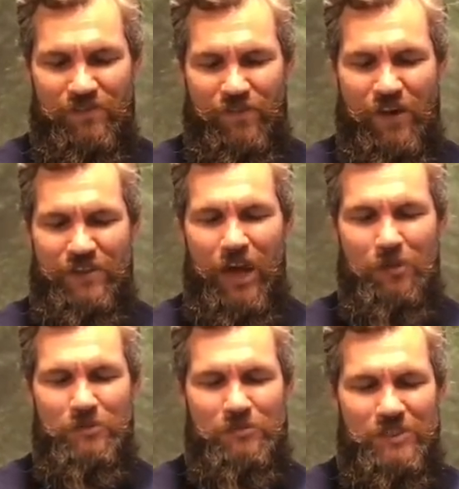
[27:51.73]
Father,
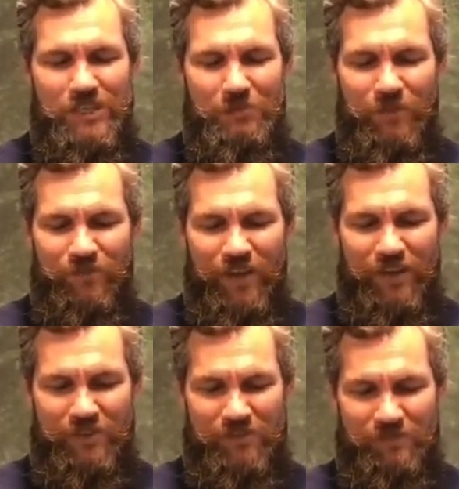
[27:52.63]
help them to keep the
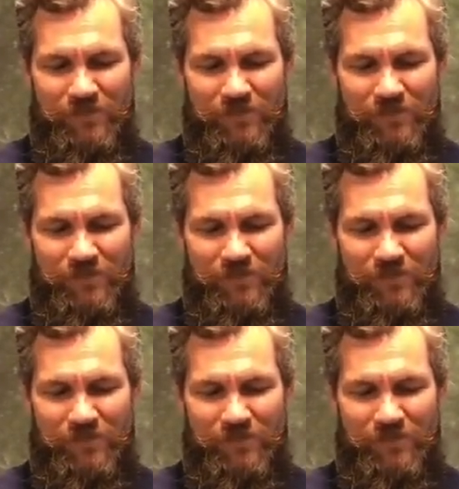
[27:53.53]
faith.